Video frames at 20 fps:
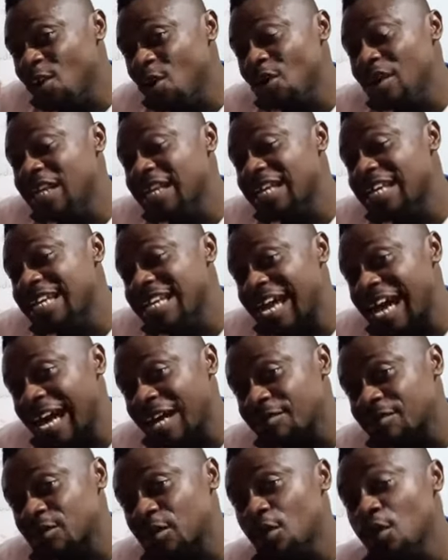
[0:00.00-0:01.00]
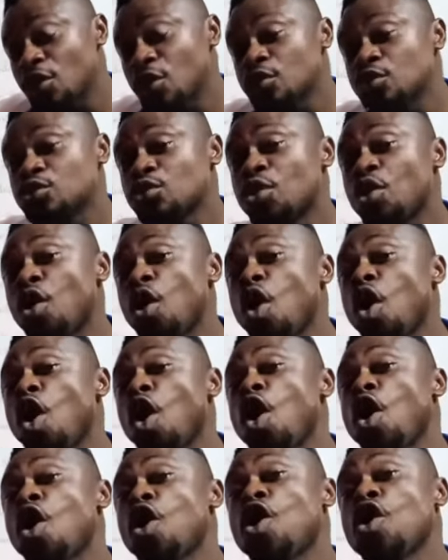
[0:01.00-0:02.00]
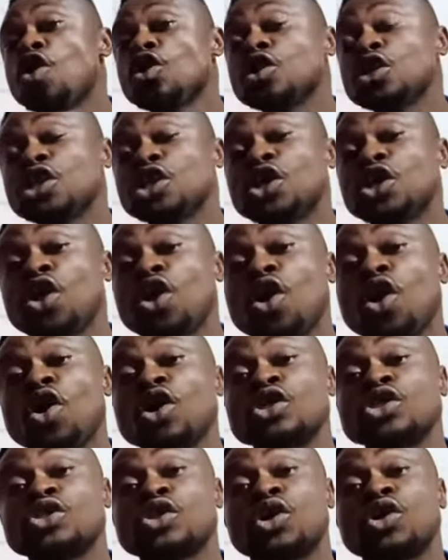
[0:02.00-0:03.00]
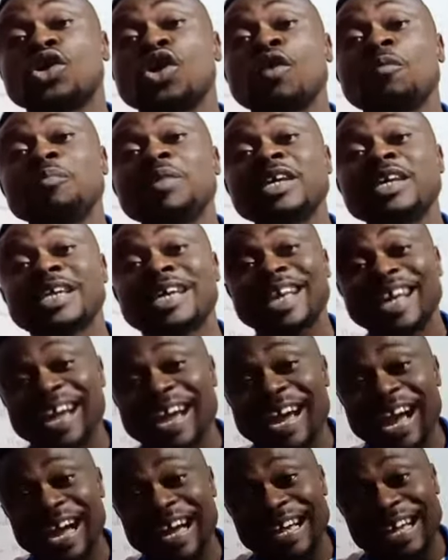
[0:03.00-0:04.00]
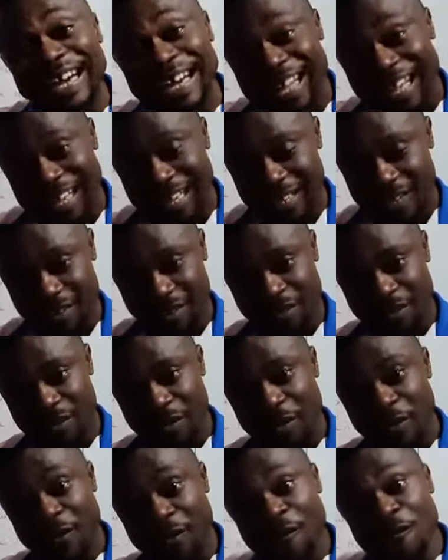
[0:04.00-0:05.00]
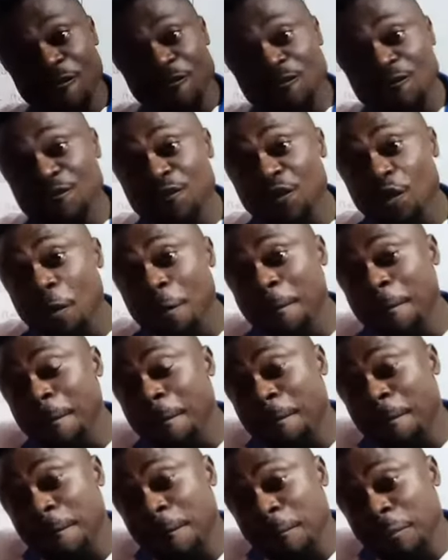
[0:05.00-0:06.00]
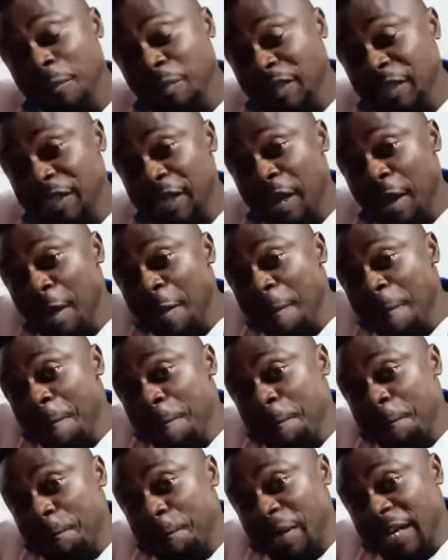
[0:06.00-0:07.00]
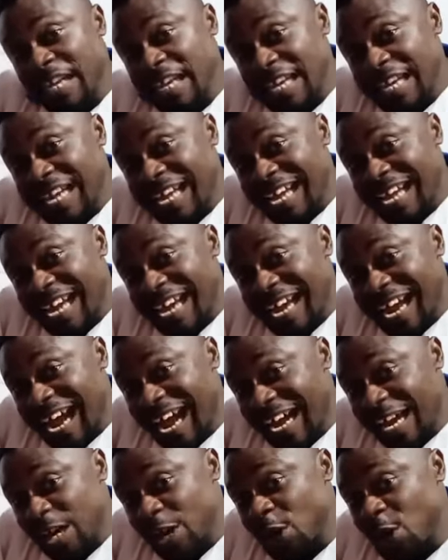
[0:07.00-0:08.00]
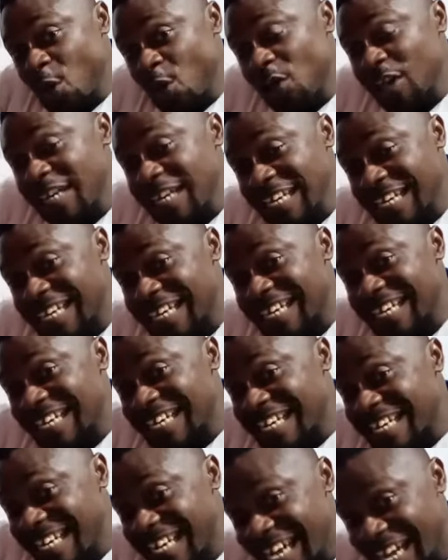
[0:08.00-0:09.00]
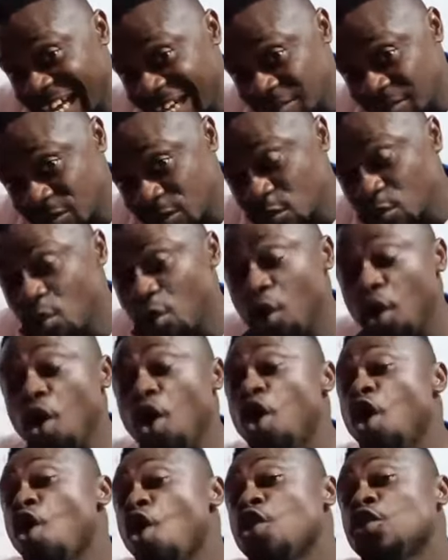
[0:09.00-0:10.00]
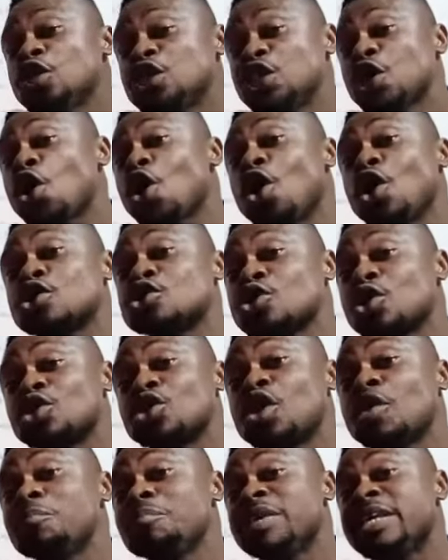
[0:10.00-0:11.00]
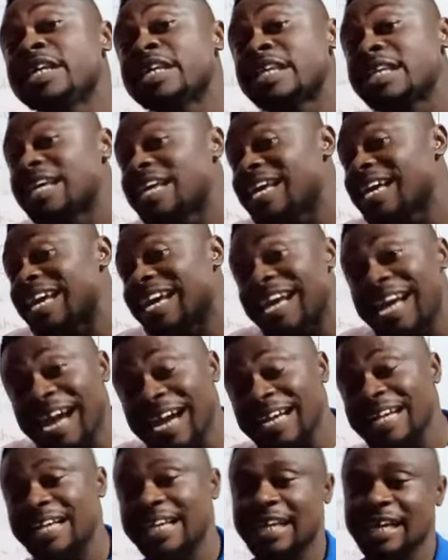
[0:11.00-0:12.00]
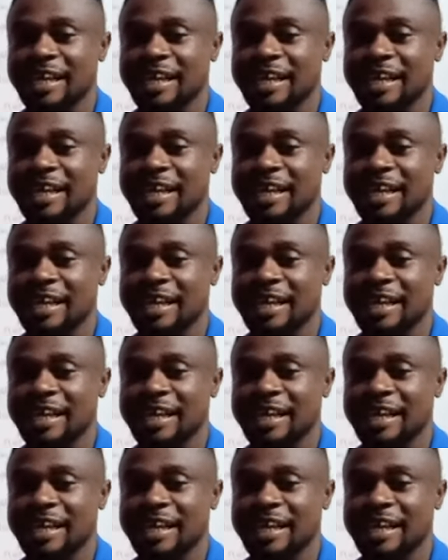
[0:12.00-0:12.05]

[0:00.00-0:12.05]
nerves to all the autonomic ganglia. From the preganglionic nerves to all the autonomic ganglia.